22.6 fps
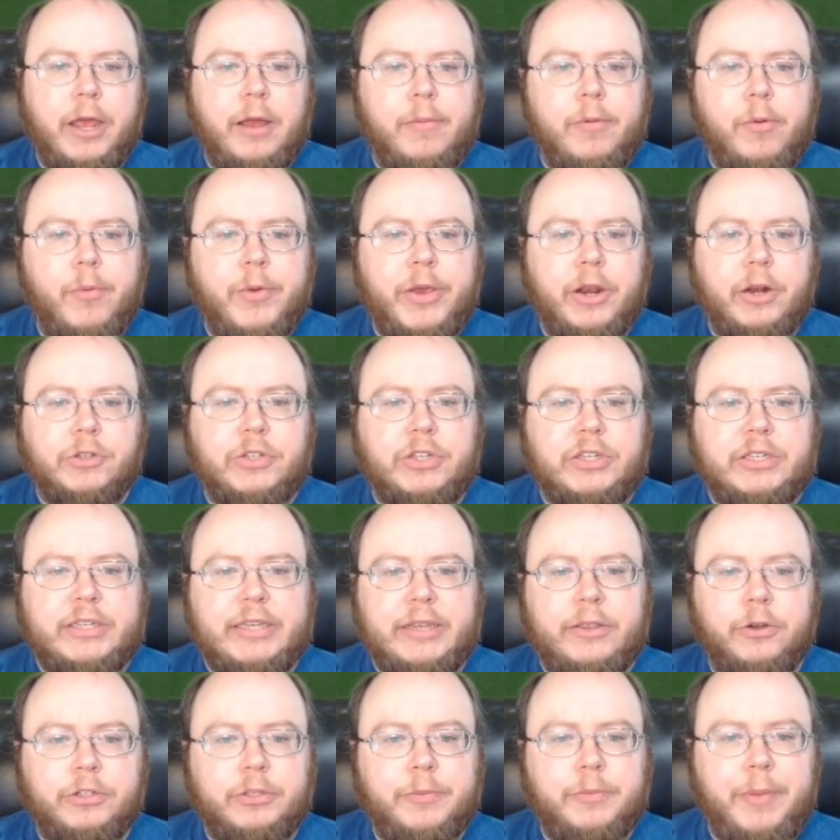But we can also see
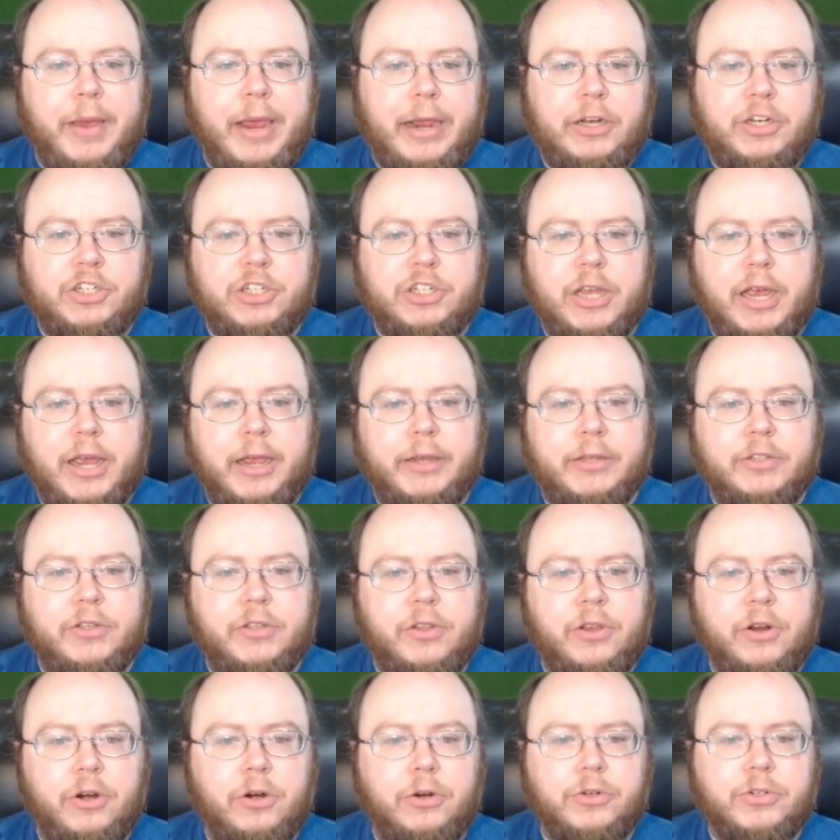there's a page size,
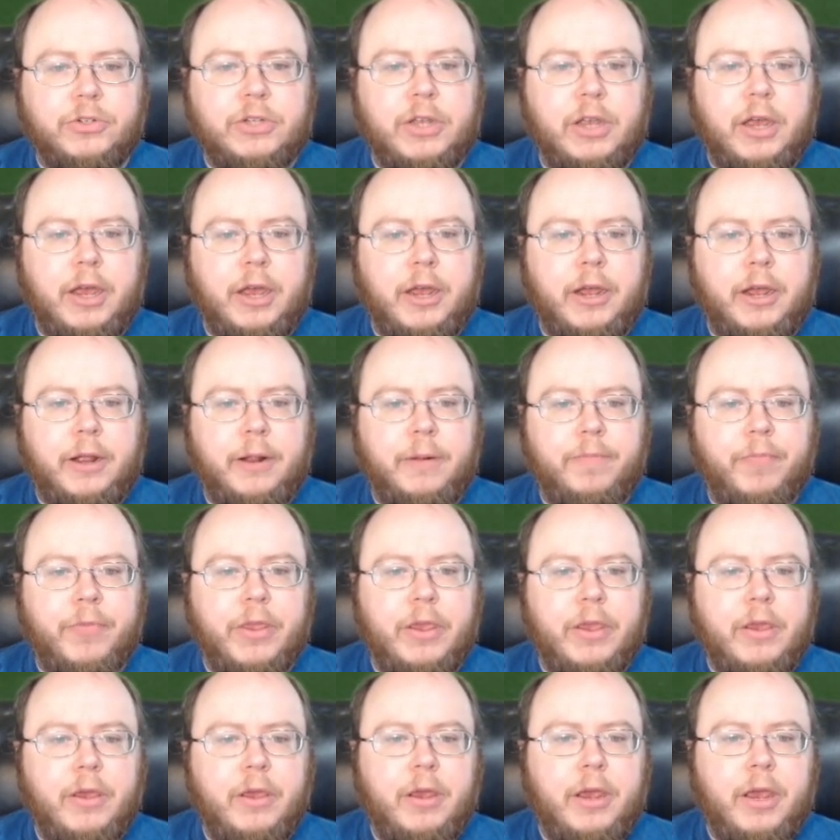there's
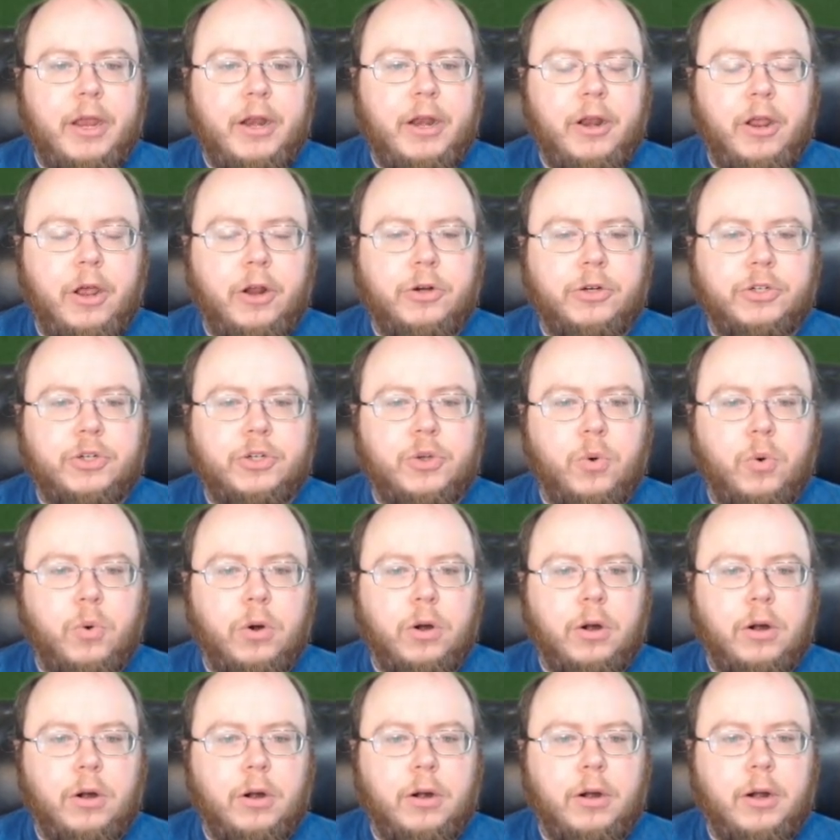an
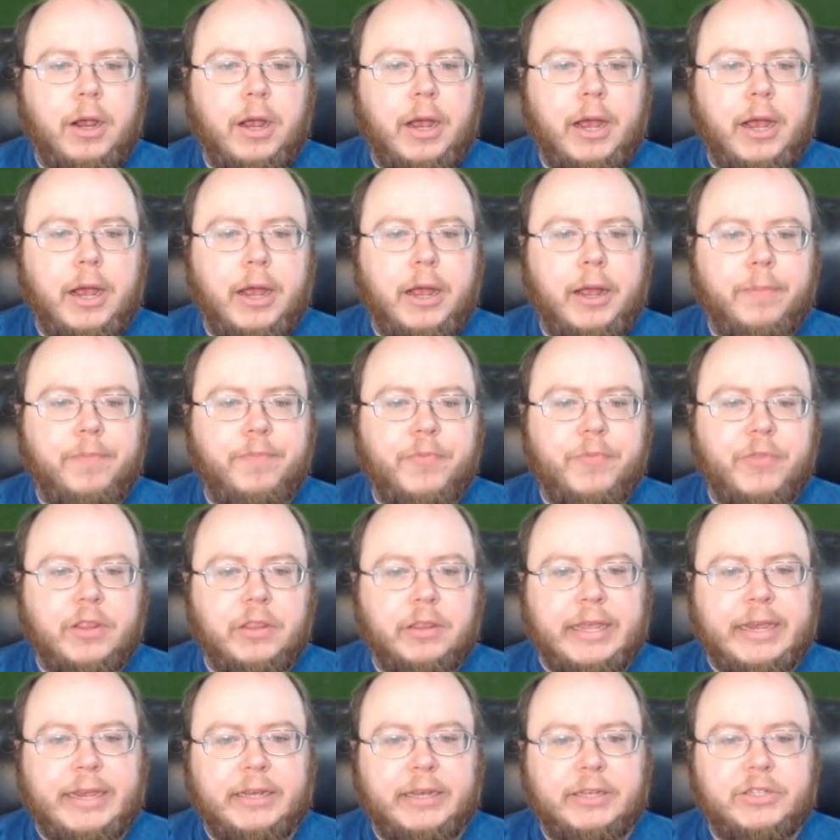underscore
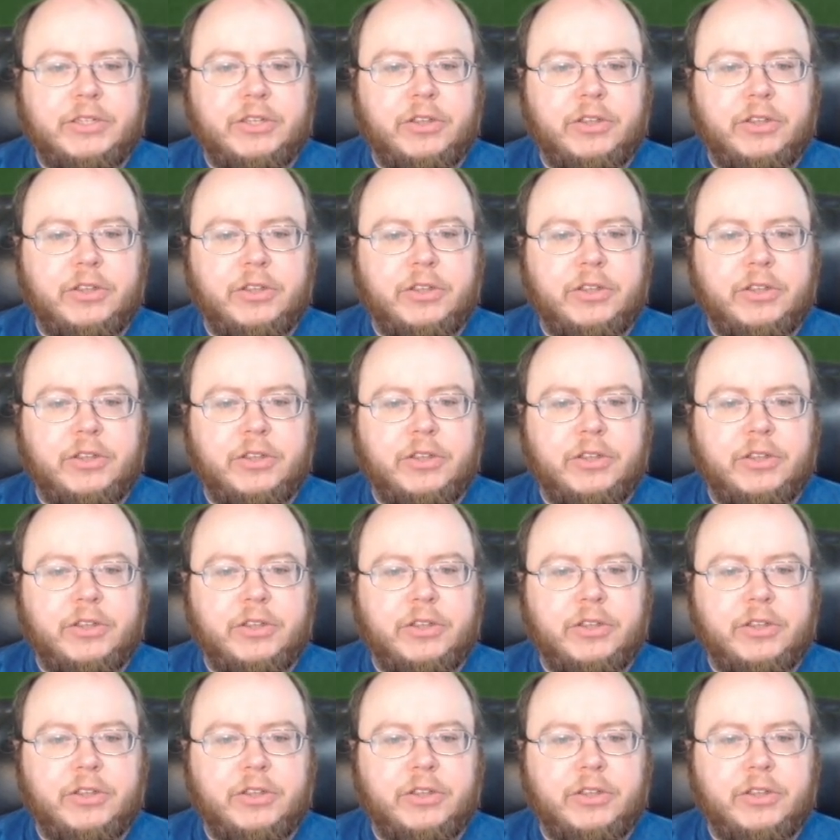links,